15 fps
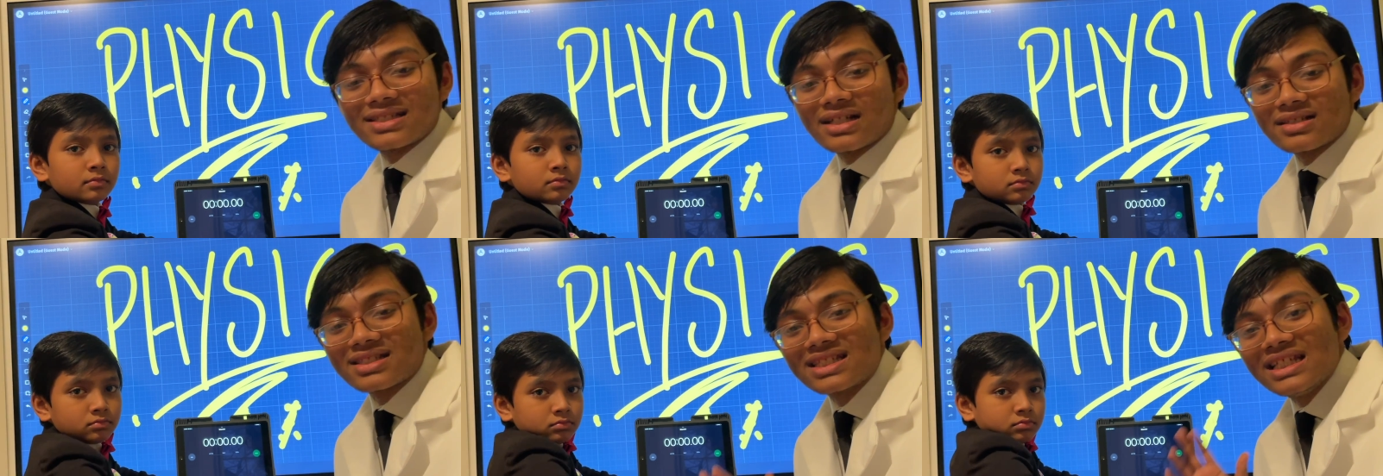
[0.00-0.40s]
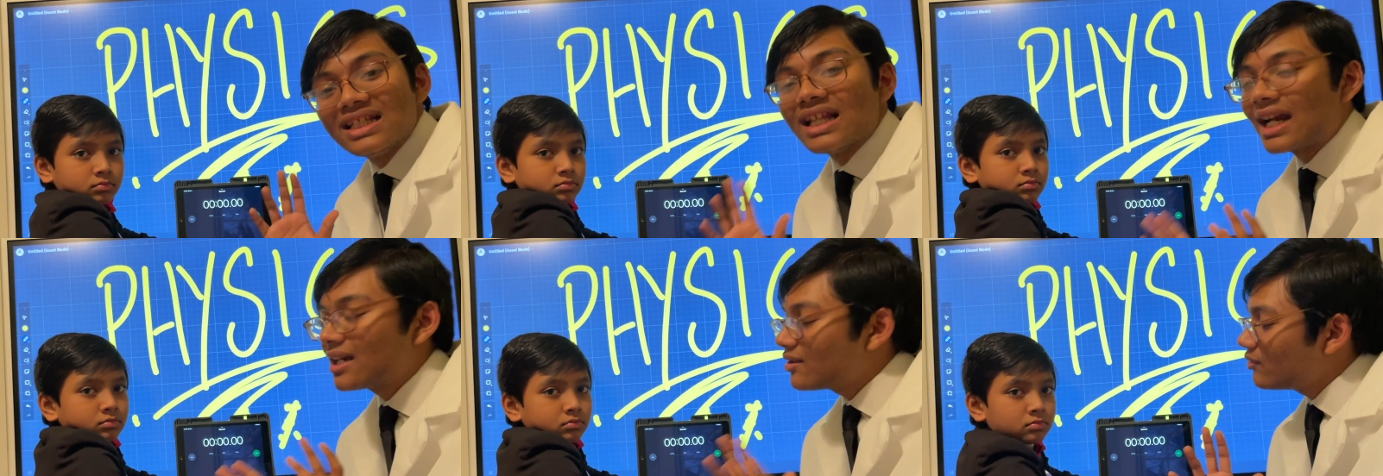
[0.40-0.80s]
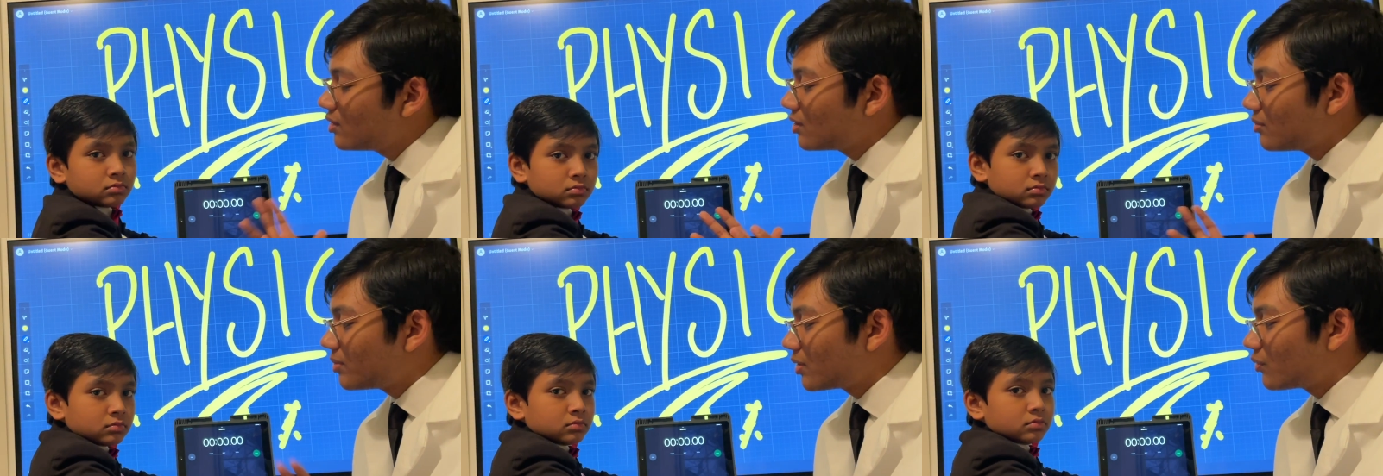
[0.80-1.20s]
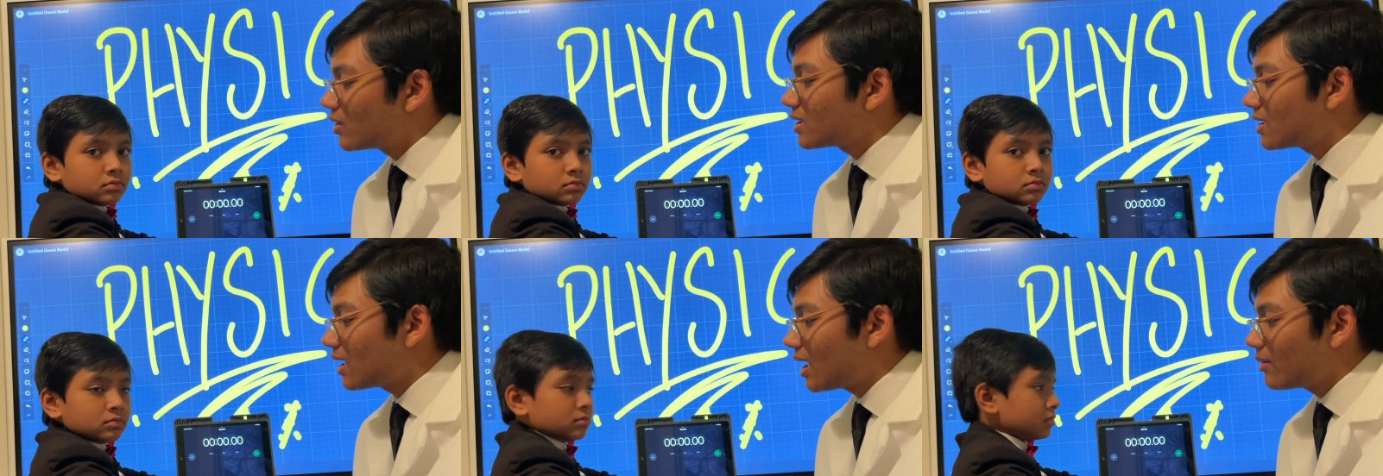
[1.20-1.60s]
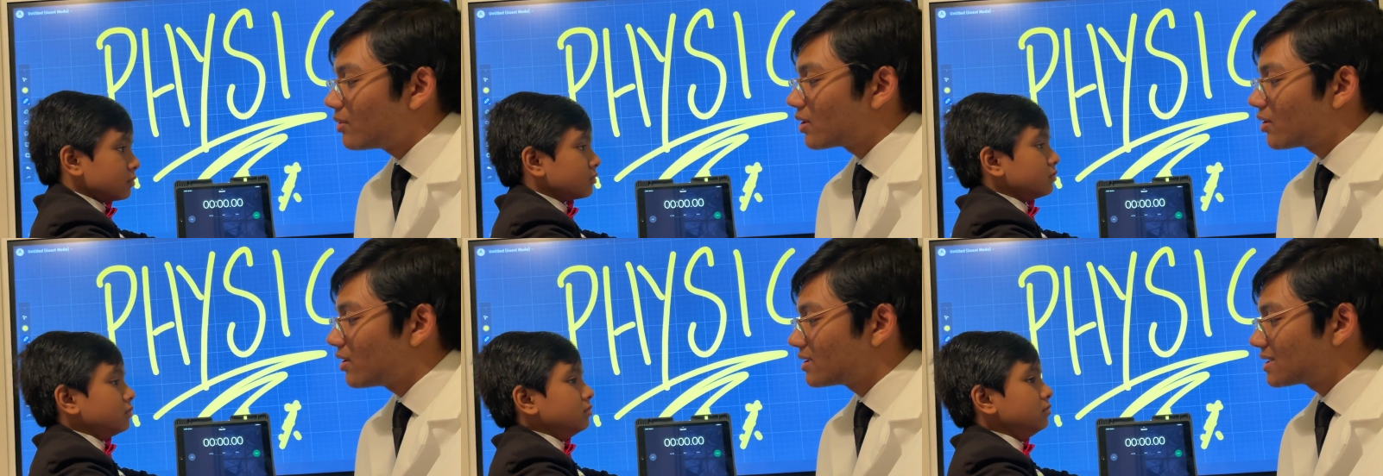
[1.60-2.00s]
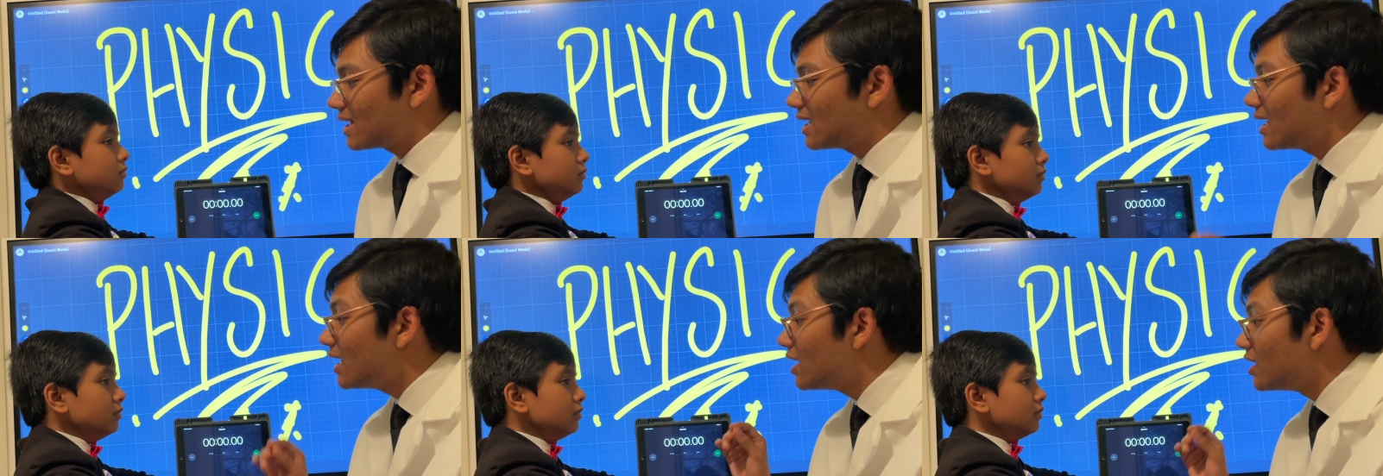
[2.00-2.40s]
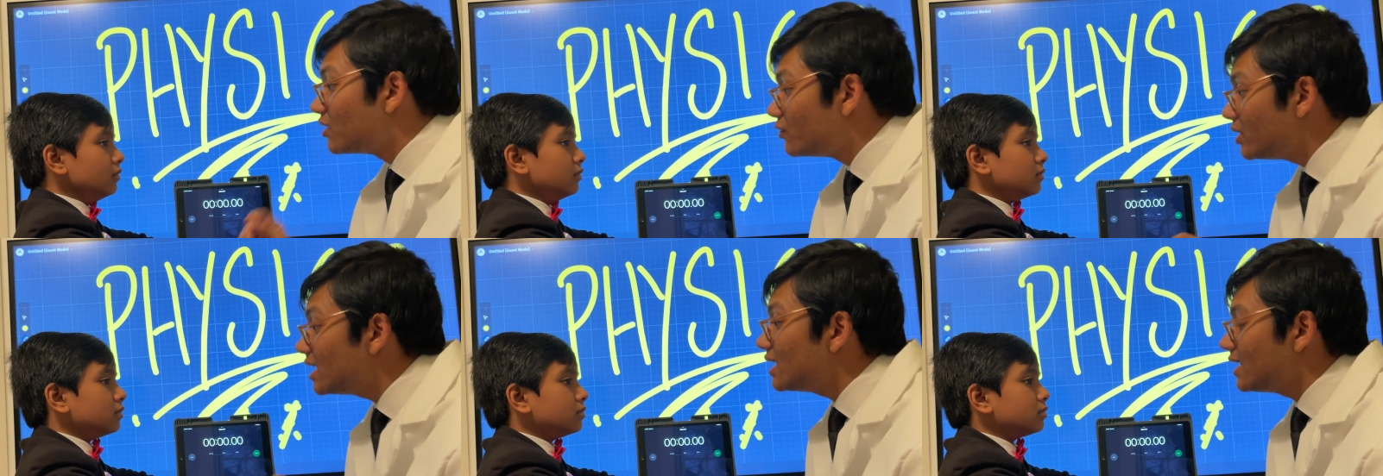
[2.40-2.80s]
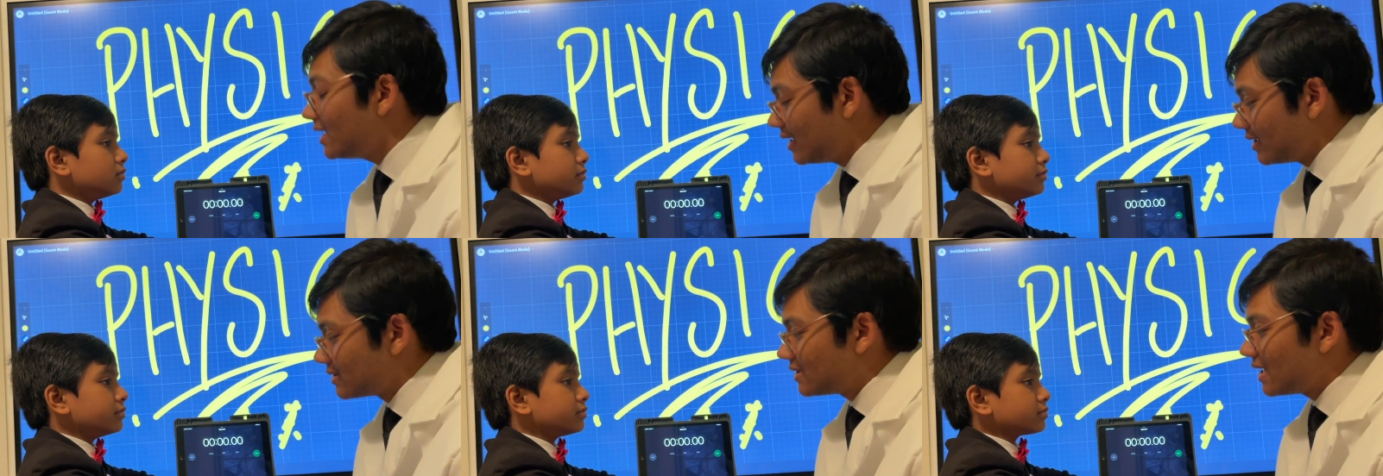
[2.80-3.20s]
Speaker 1: are still arguing over what the Hubble constant really is.